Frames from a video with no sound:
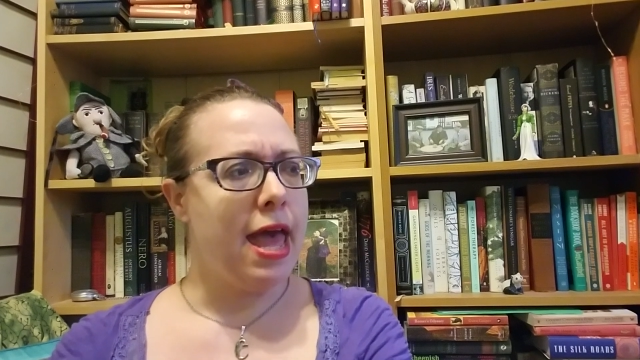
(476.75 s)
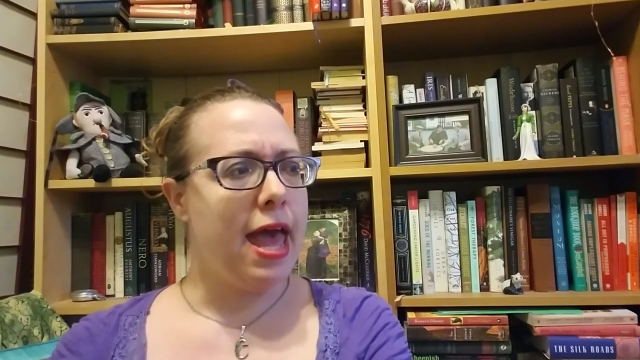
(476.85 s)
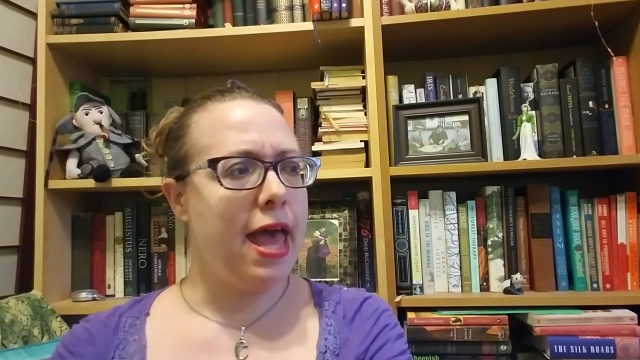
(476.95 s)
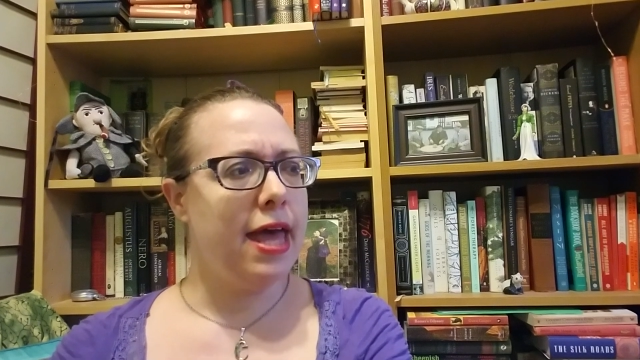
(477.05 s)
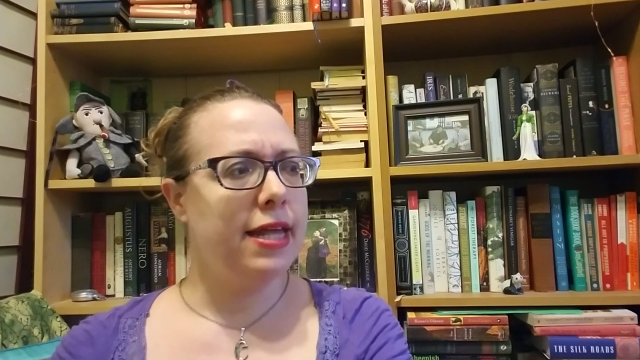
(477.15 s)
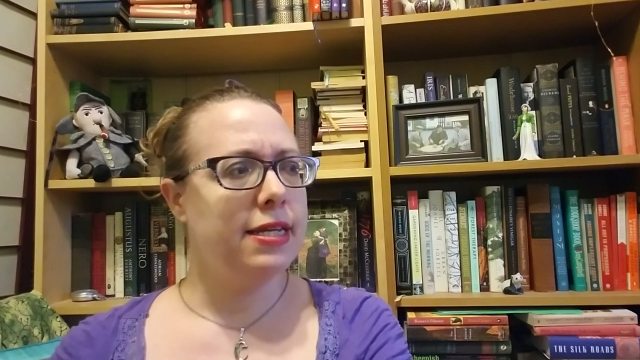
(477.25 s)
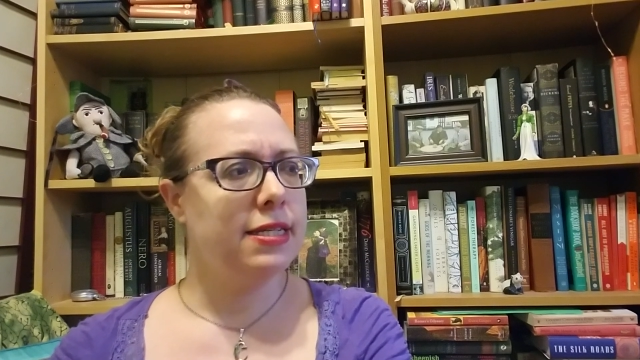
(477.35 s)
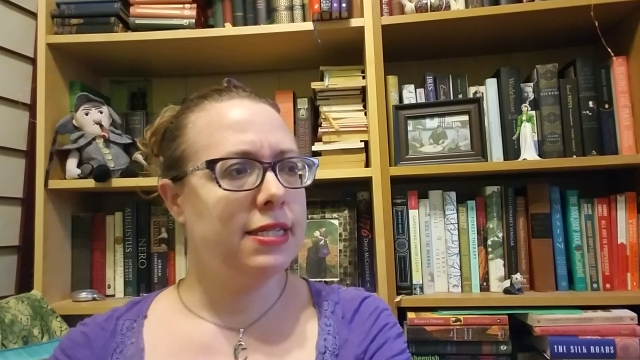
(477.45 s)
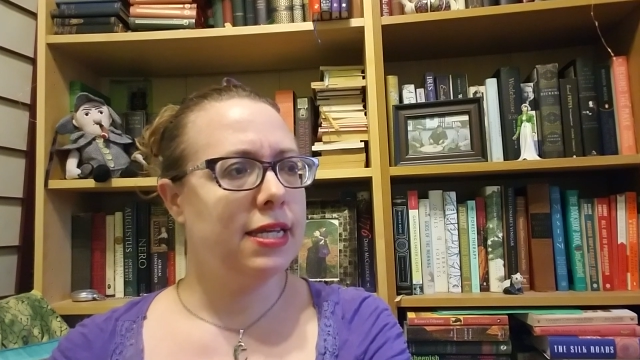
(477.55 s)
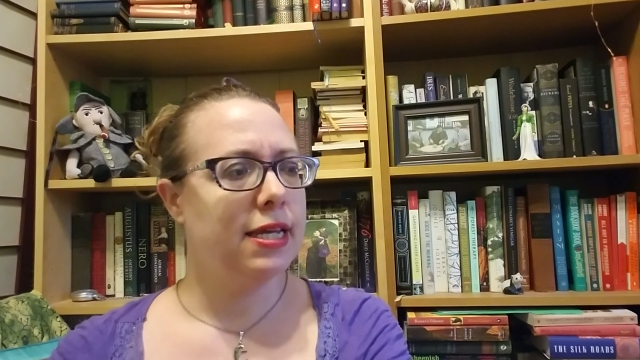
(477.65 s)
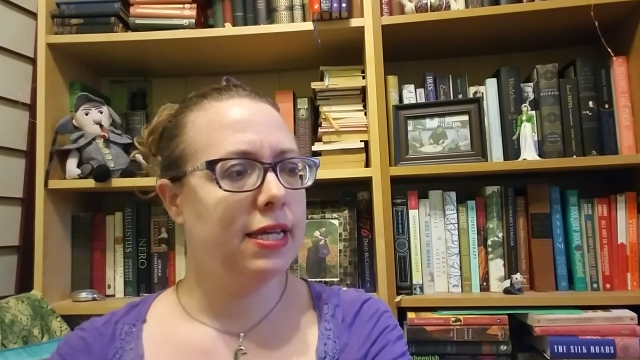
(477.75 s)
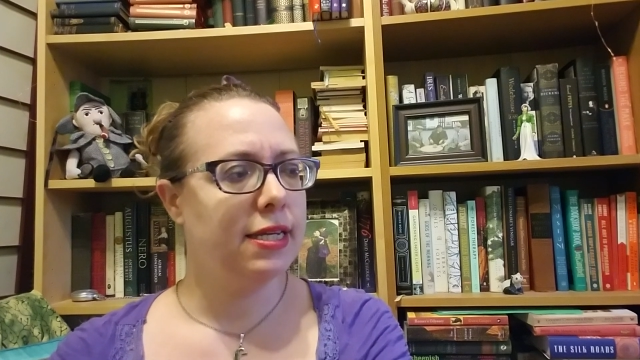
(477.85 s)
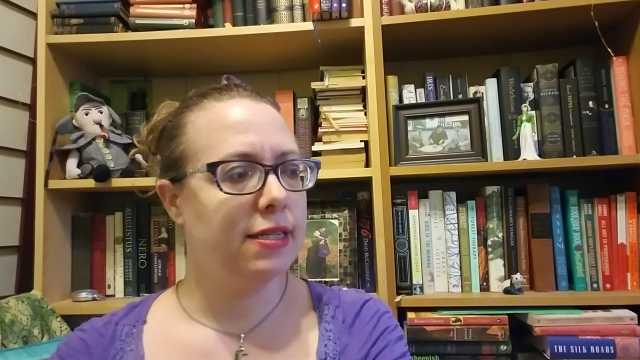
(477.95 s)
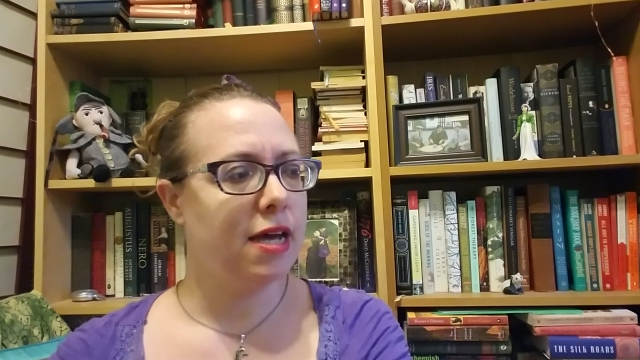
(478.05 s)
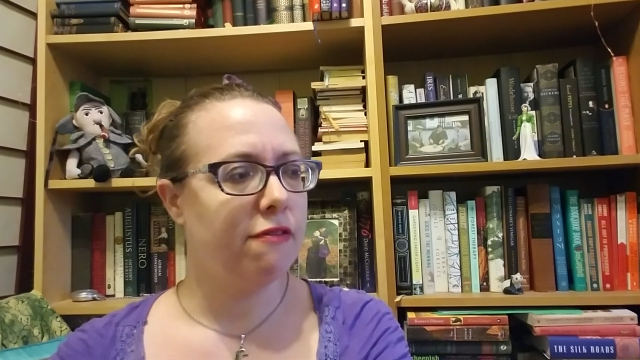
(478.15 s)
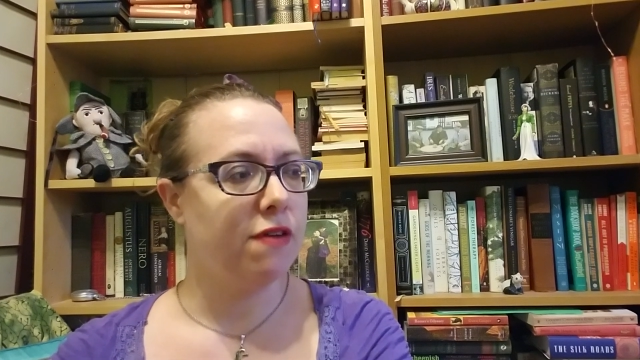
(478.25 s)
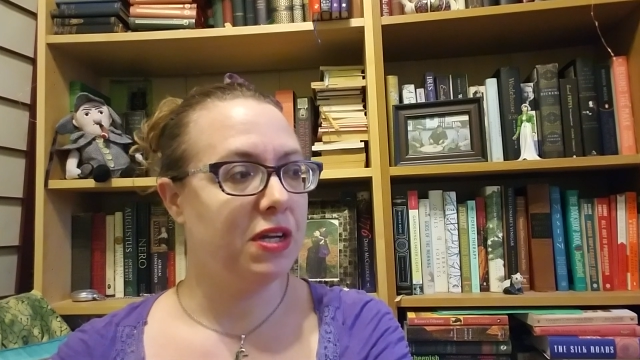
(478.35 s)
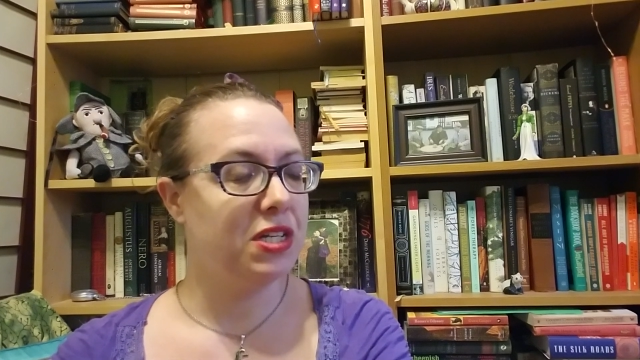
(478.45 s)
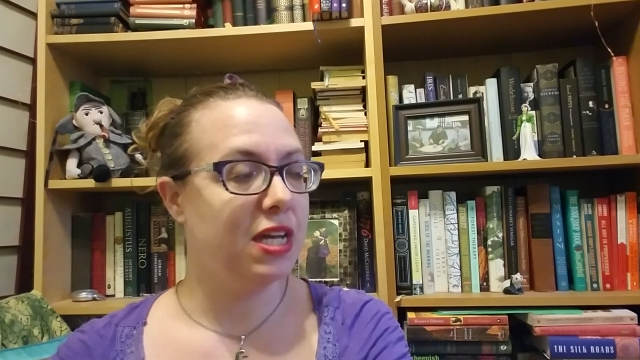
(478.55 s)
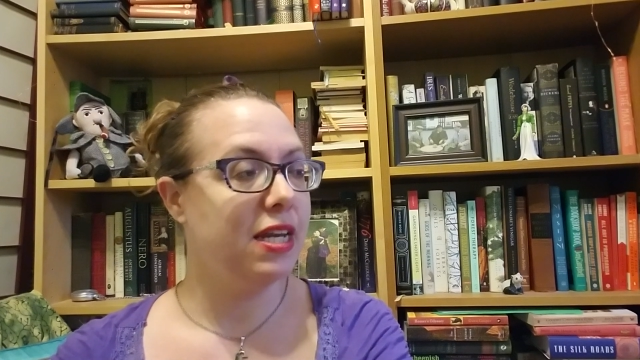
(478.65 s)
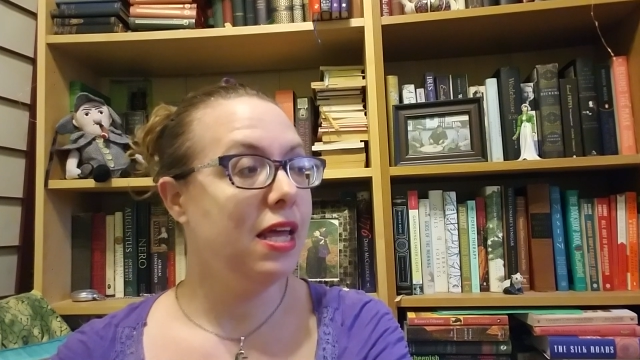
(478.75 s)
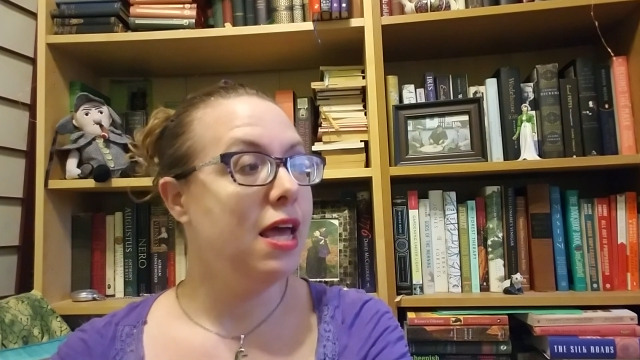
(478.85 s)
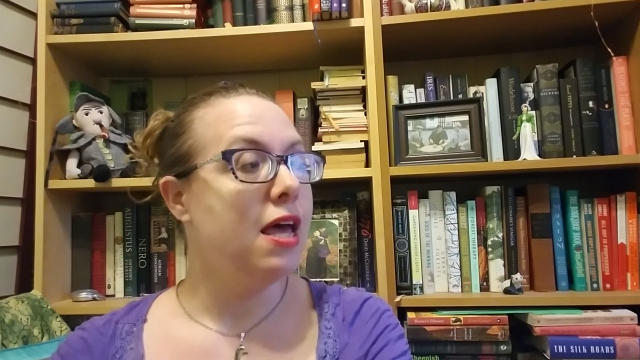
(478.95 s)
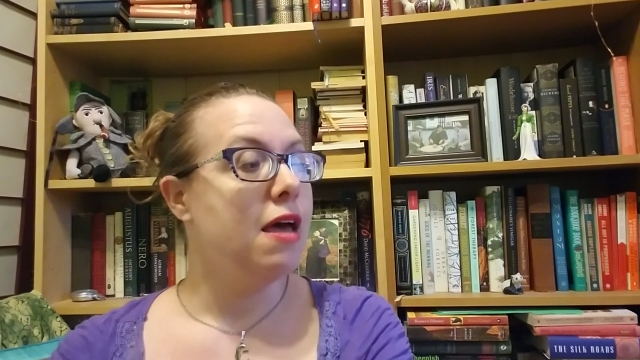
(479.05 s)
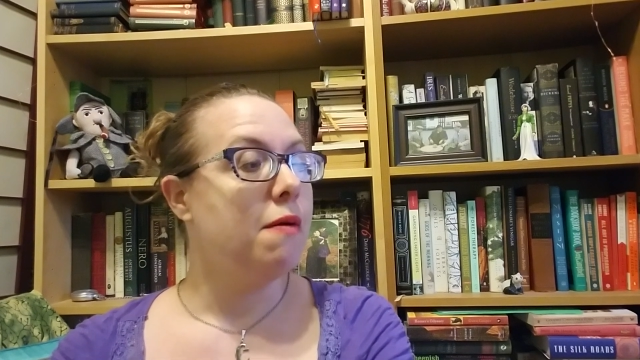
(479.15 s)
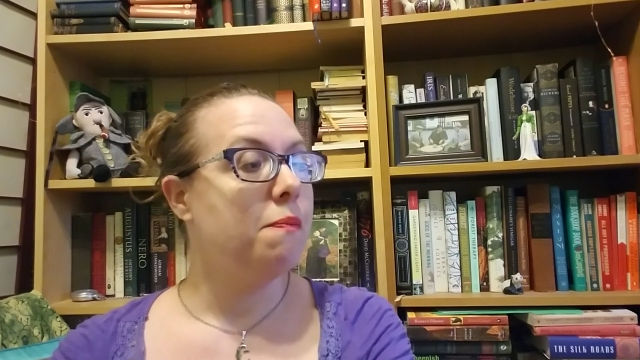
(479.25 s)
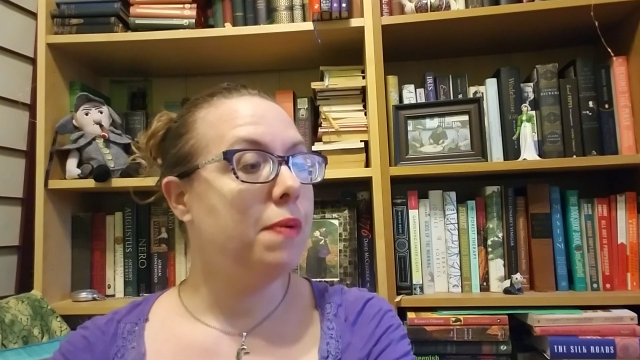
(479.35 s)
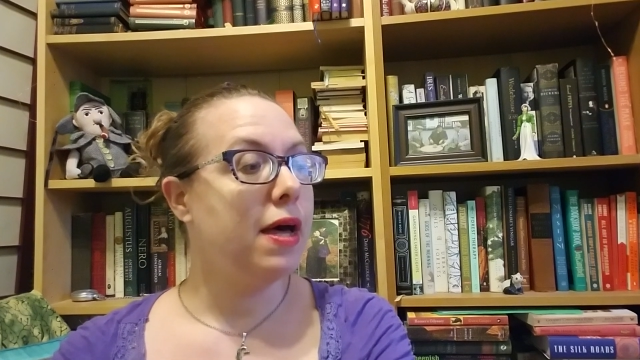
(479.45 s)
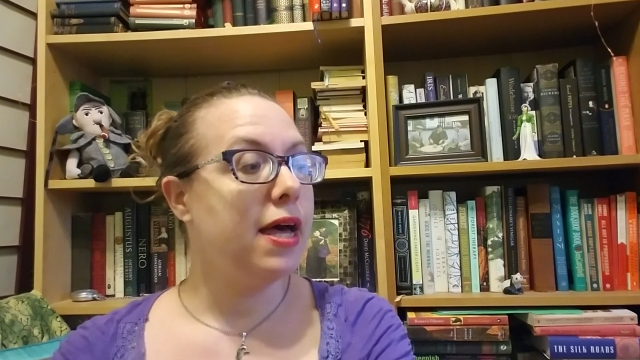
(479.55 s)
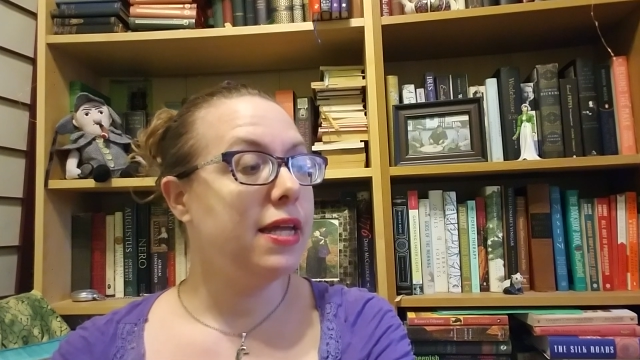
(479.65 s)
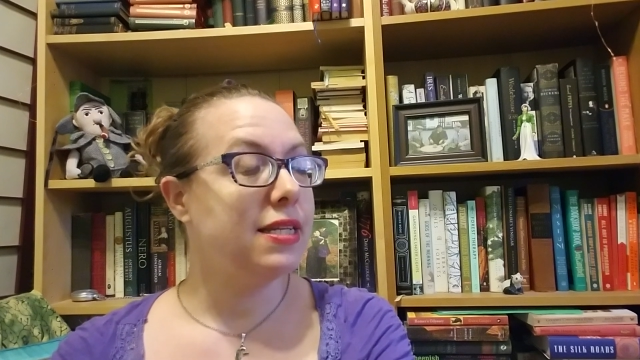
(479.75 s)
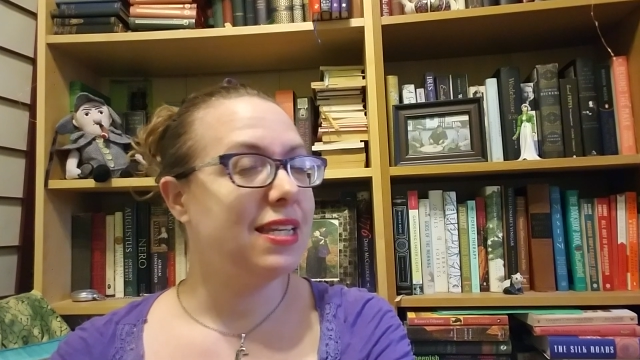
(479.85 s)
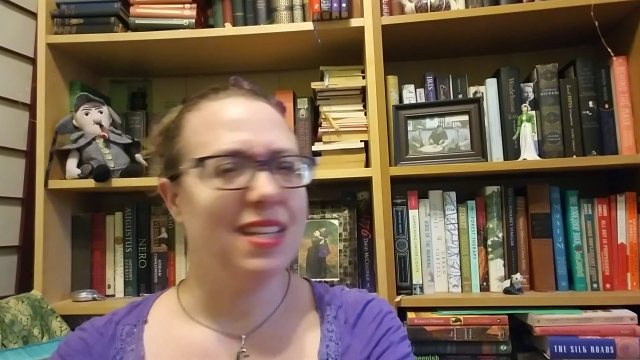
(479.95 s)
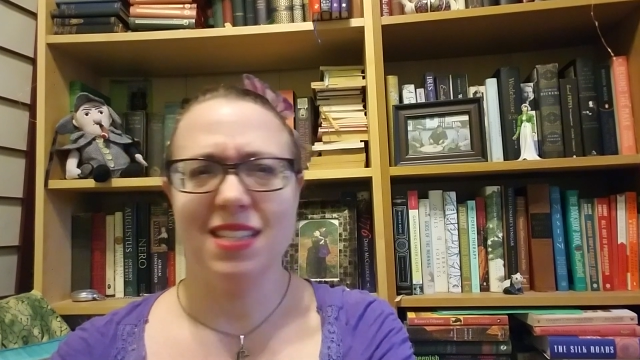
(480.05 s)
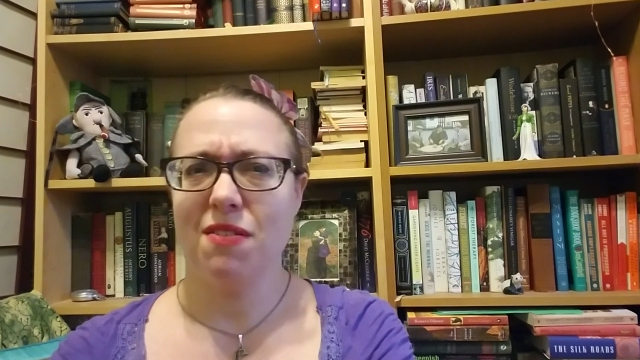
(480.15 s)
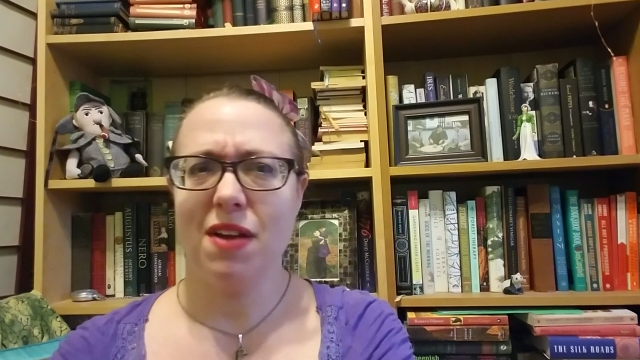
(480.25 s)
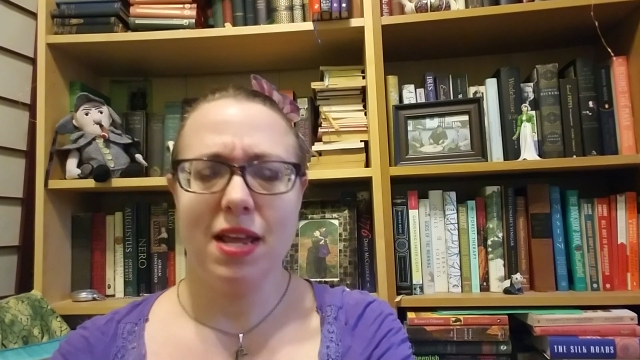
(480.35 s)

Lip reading: and not function. But, is that right?